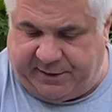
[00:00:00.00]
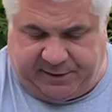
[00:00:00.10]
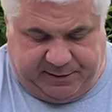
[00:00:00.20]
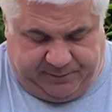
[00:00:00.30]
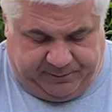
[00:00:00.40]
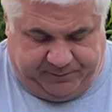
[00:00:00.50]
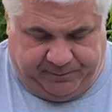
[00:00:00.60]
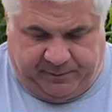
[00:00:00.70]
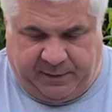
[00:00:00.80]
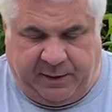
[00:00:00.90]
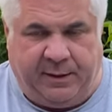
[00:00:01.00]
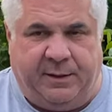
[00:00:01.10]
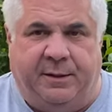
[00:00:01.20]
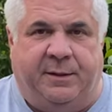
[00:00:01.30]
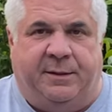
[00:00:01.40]
is.
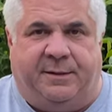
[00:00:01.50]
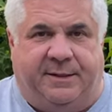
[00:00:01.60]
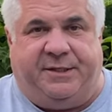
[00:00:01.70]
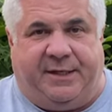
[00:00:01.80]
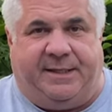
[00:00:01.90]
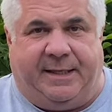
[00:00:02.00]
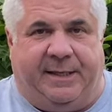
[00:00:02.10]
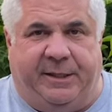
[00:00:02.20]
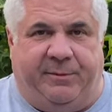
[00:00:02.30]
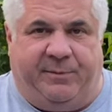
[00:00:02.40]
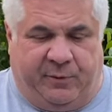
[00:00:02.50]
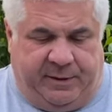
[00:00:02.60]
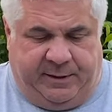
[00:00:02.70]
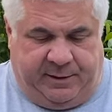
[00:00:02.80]
Let's shake that a little bit more.